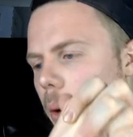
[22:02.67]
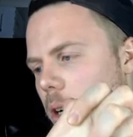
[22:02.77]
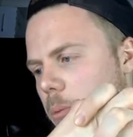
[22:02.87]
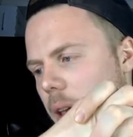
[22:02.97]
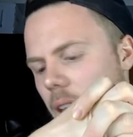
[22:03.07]
would
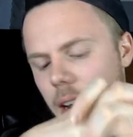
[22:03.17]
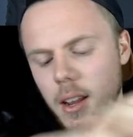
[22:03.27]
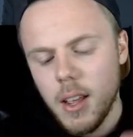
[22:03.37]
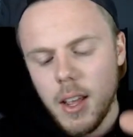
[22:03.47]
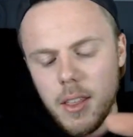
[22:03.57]
have been
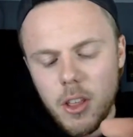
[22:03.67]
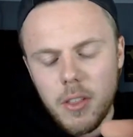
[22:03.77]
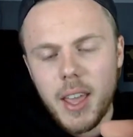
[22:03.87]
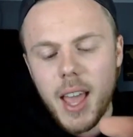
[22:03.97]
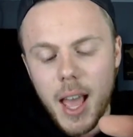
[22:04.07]
that
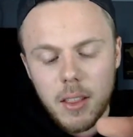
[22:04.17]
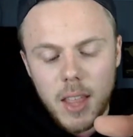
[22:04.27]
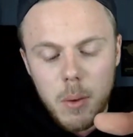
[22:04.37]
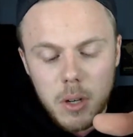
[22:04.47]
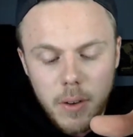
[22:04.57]

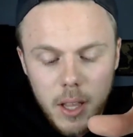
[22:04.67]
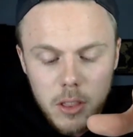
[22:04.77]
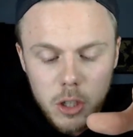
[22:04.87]
they would have had